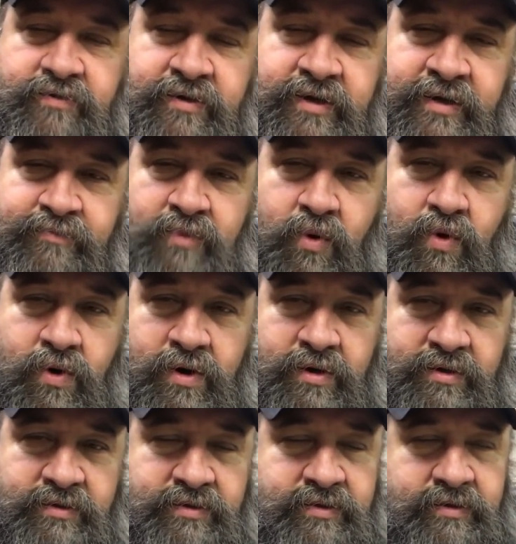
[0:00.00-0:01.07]
running
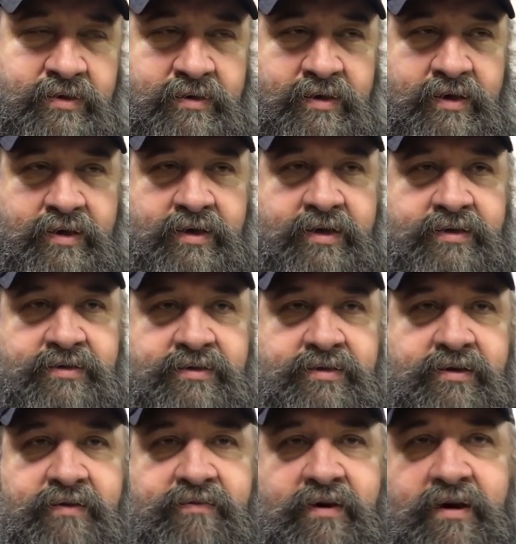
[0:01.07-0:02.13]
boards and all that kind of
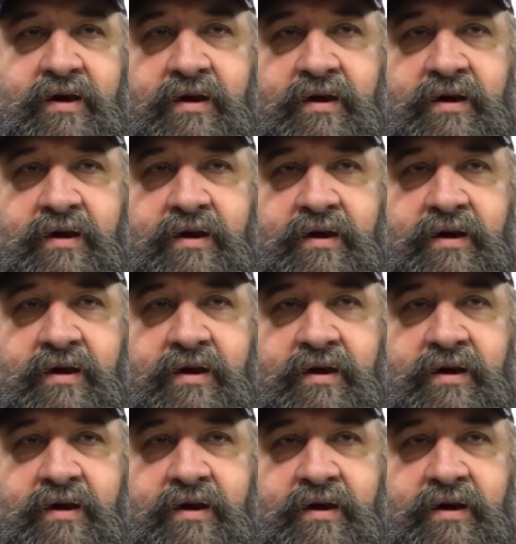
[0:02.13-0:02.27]
stuff.